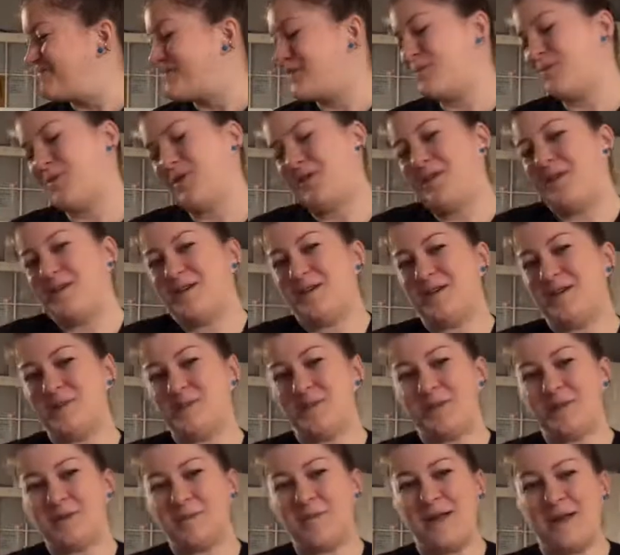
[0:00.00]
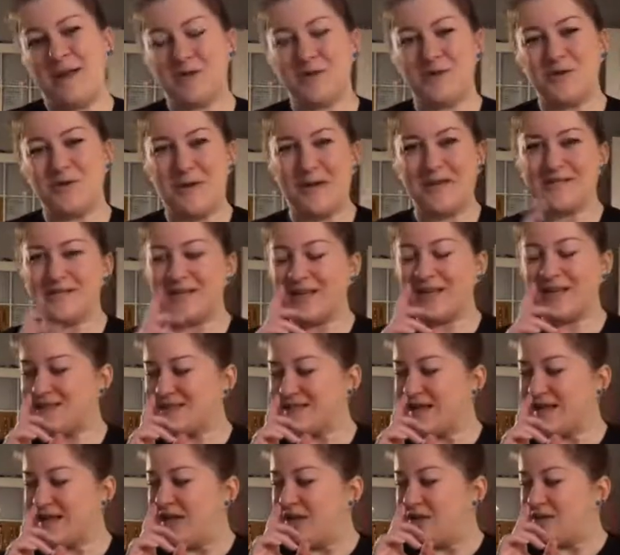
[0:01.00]
with the pantry basics.
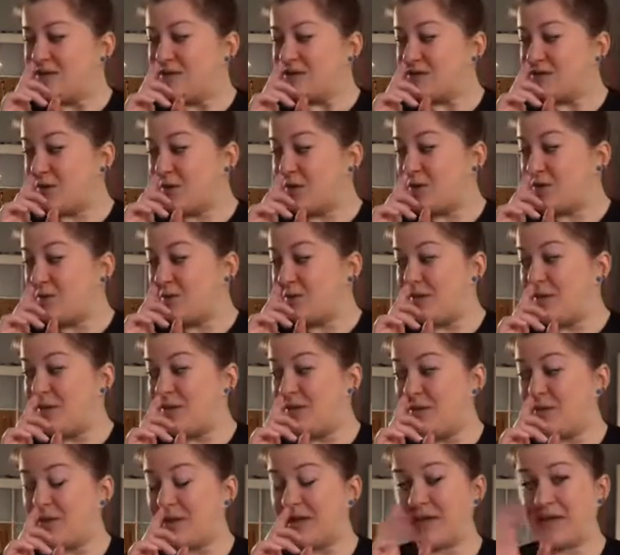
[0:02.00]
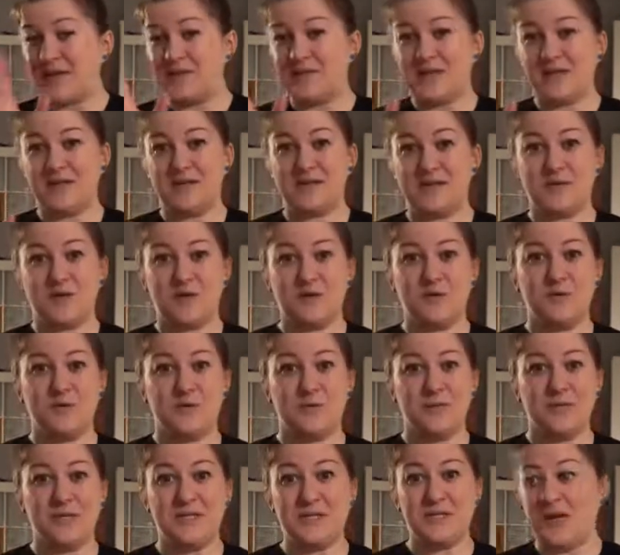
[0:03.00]
So, like I said, it starts
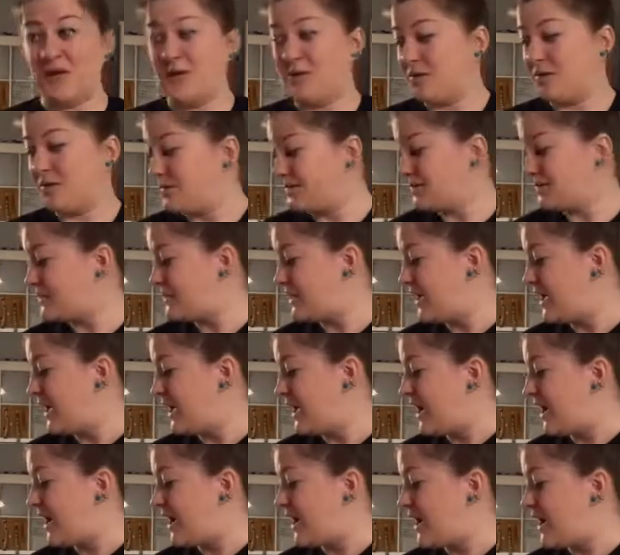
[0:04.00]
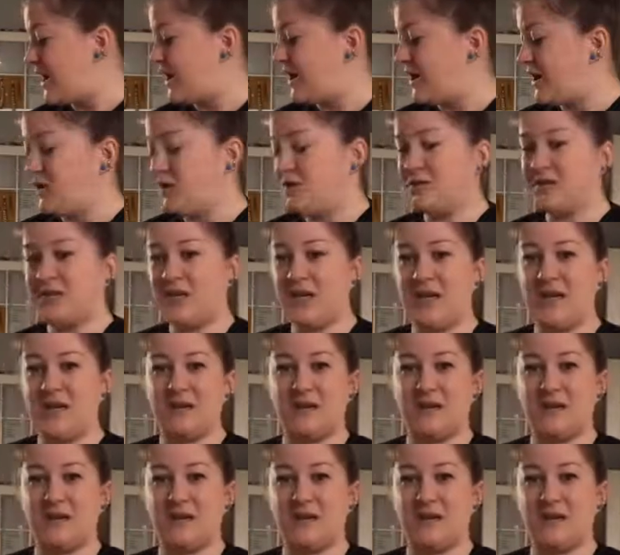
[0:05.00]
with potatoes. I use